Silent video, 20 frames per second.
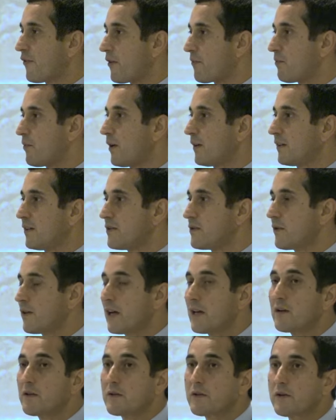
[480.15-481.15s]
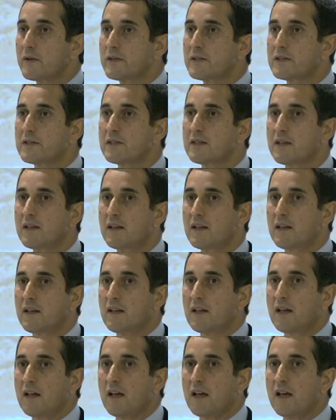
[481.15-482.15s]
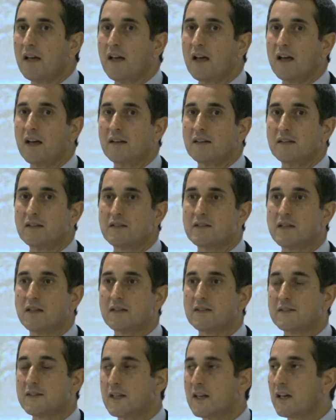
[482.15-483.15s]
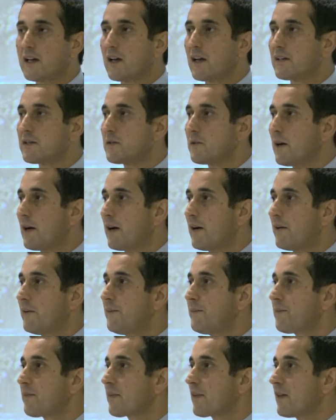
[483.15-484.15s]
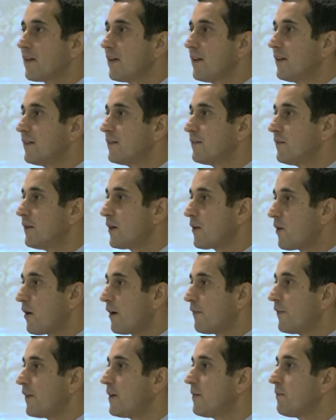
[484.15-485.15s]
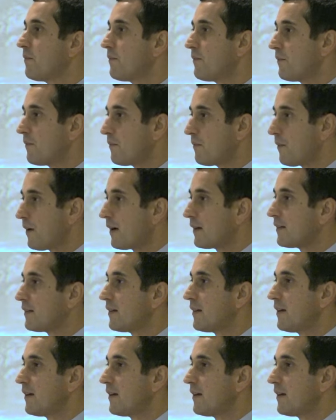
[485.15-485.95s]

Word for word: of Brother Jurei Cruz, and she's sick as well and recovering. But